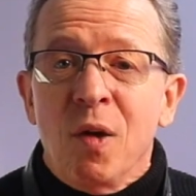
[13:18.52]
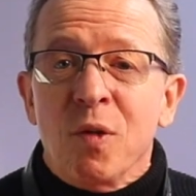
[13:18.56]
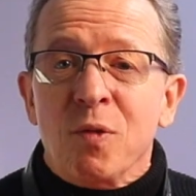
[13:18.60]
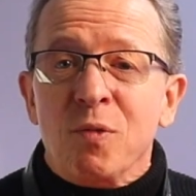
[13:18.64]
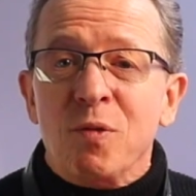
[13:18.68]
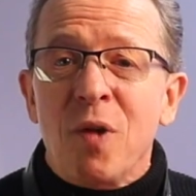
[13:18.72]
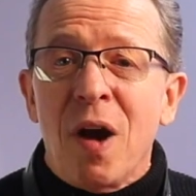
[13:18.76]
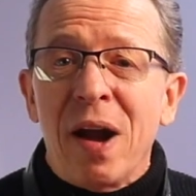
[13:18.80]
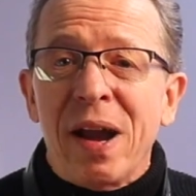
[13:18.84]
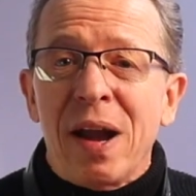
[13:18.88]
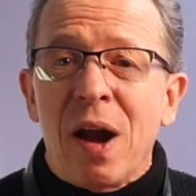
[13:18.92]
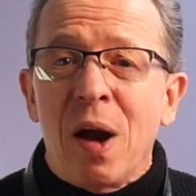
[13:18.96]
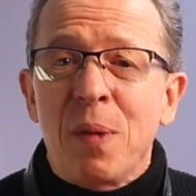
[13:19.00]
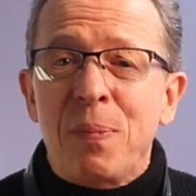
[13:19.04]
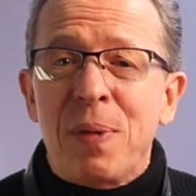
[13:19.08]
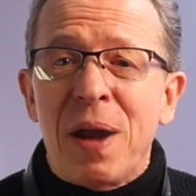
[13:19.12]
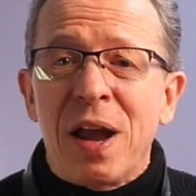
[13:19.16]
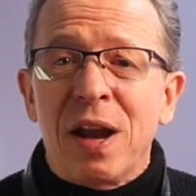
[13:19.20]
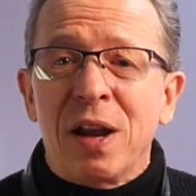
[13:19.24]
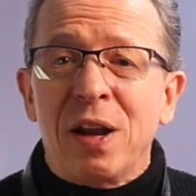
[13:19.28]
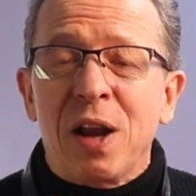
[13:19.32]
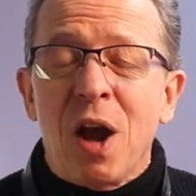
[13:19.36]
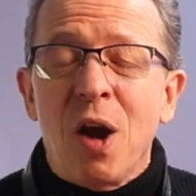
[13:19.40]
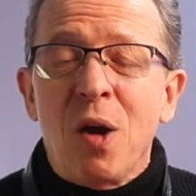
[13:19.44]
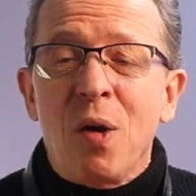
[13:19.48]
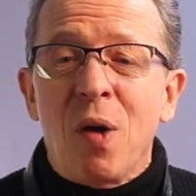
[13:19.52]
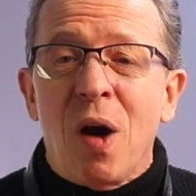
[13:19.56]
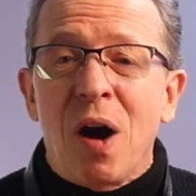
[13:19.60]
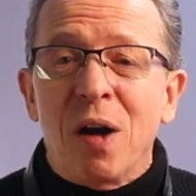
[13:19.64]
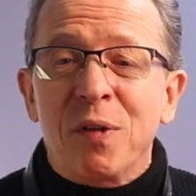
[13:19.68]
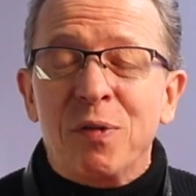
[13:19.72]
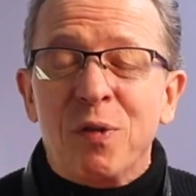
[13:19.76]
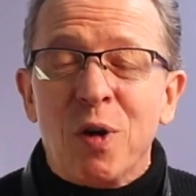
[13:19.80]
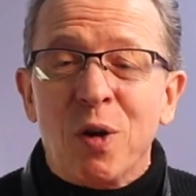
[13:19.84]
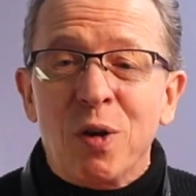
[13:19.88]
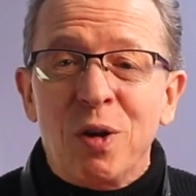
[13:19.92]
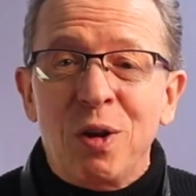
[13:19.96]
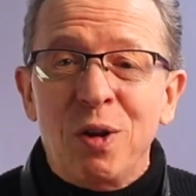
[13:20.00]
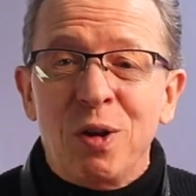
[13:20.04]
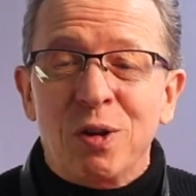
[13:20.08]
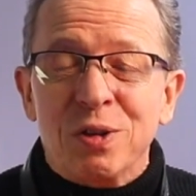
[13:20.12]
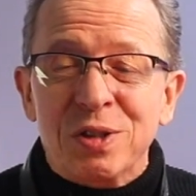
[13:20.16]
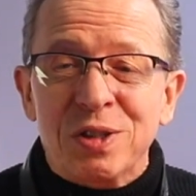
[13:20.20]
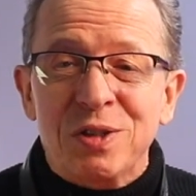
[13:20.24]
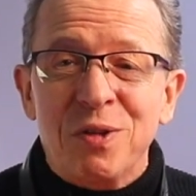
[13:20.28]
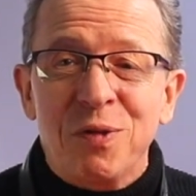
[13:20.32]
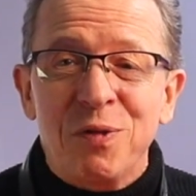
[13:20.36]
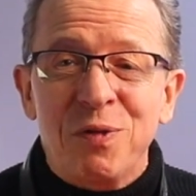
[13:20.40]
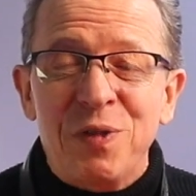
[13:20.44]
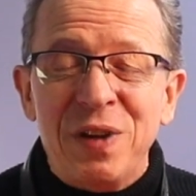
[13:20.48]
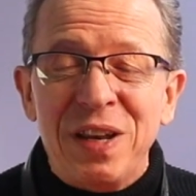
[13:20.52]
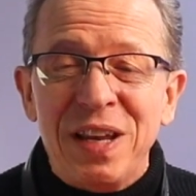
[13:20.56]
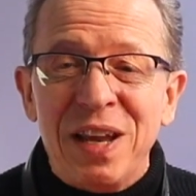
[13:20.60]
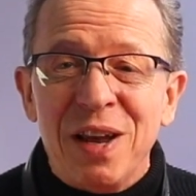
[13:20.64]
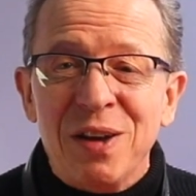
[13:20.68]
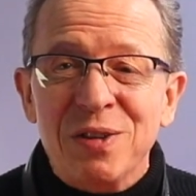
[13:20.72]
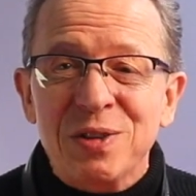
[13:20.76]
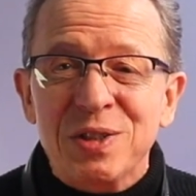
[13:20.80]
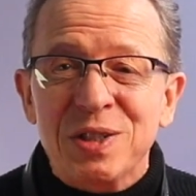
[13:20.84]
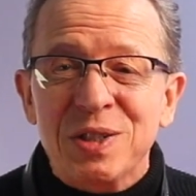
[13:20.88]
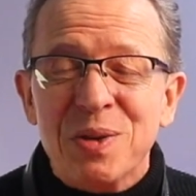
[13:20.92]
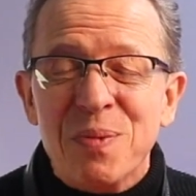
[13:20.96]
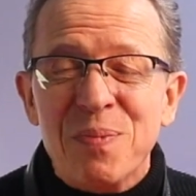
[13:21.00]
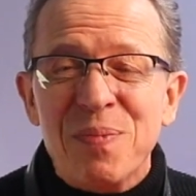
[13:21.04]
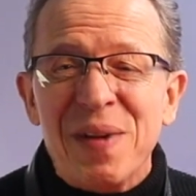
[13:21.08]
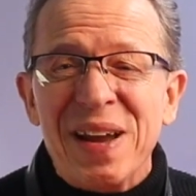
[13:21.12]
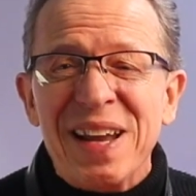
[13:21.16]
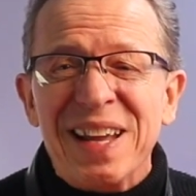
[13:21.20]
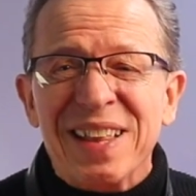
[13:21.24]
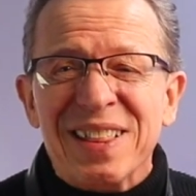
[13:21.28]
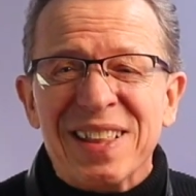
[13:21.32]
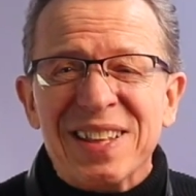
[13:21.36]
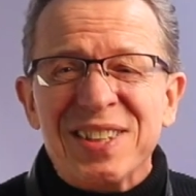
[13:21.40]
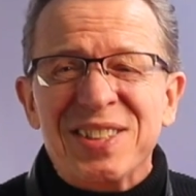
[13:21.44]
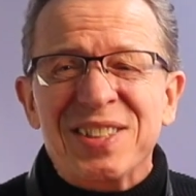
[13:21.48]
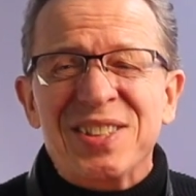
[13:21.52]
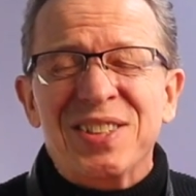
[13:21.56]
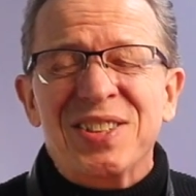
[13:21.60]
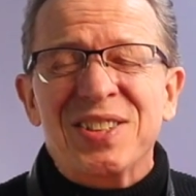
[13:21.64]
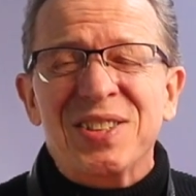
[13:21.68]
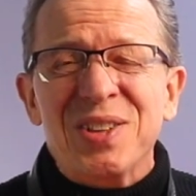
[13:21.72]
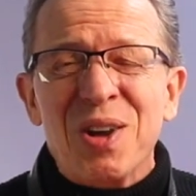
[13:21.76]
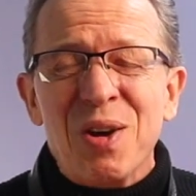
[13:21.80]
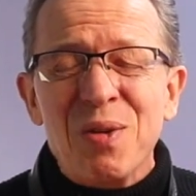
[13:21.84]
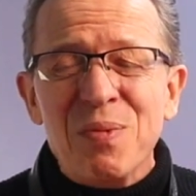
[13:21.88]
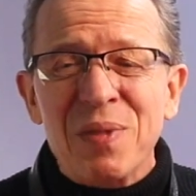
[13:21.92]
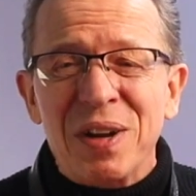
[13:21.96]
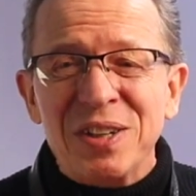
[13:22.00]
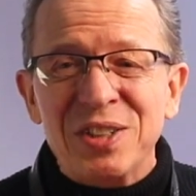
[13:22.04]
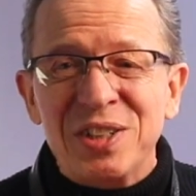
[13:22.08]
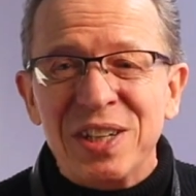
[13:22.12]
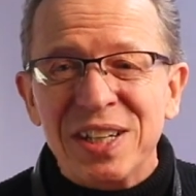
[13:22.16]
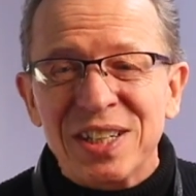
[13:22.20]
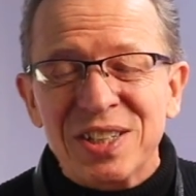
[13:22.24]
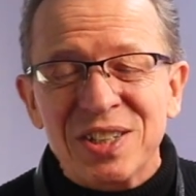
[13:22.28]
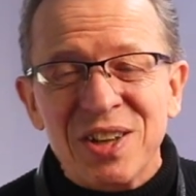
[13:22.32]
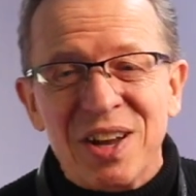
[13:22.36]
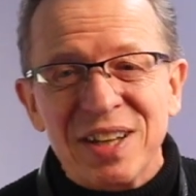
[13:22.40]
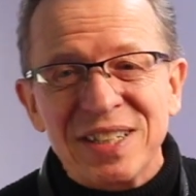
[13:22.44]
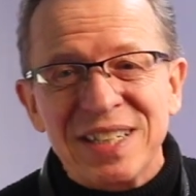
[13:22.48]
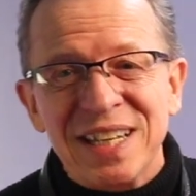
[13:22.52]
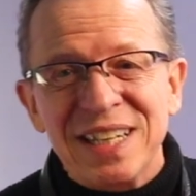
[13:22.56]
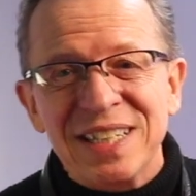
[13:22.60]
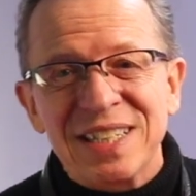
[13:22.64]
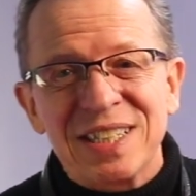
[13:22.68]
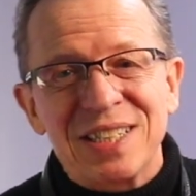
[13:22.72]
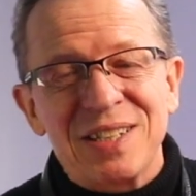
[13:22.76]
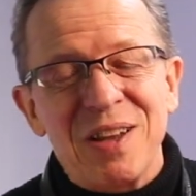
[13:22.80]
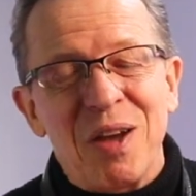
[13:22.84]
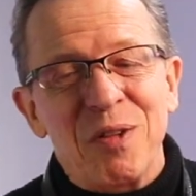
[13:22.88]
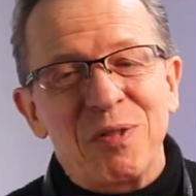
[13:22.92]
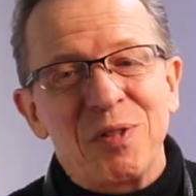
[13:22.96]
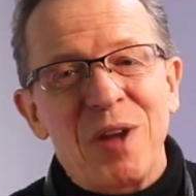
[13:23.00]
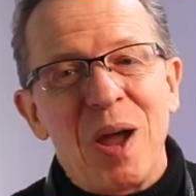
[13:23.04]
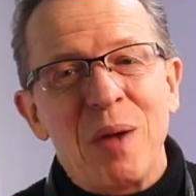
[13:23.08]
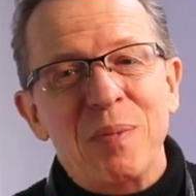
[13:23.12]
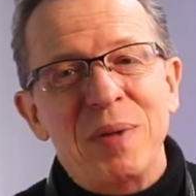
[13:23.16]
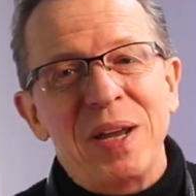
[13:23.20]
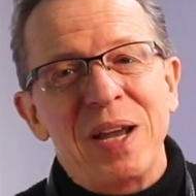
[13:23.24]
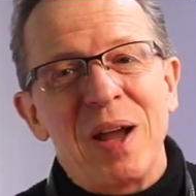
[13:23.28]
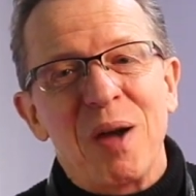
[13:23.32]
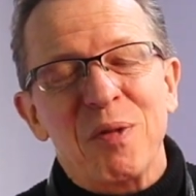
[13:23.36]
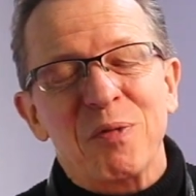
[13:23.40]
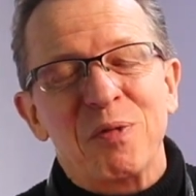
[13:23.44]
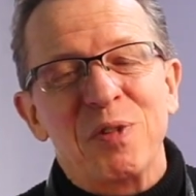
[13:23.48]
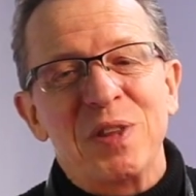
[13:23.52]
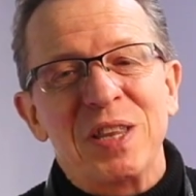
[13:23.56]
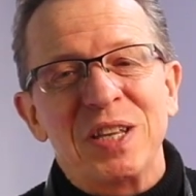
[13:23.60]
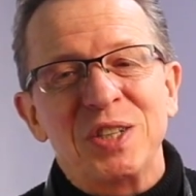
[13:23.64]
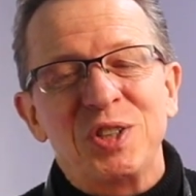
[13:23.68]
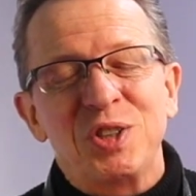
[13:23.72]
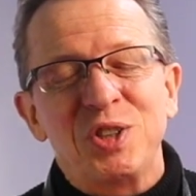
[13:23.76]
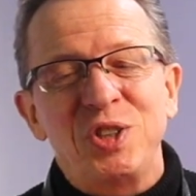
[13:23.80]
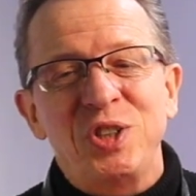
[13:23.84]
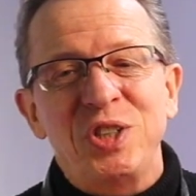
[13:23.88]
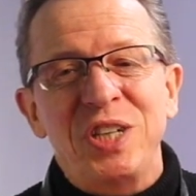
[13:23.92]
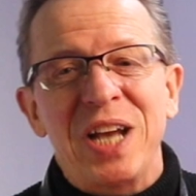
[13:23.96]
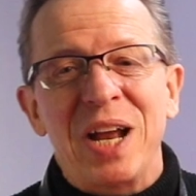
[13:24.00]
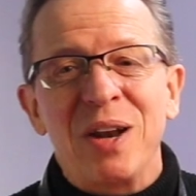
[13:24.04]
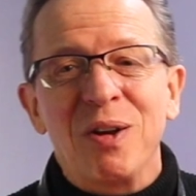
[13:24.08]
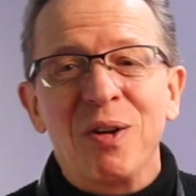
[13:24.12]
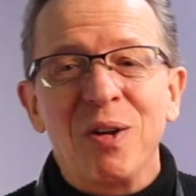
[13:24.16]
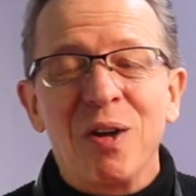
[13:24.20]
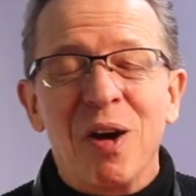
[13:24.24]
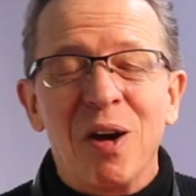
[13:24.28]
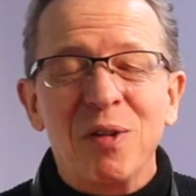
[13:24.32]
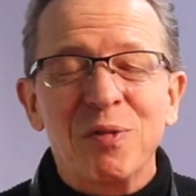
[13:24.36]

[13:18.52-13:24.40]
Right, I better go. I've got lots of videos to make. There's so much exciting stuff coming up for this channel.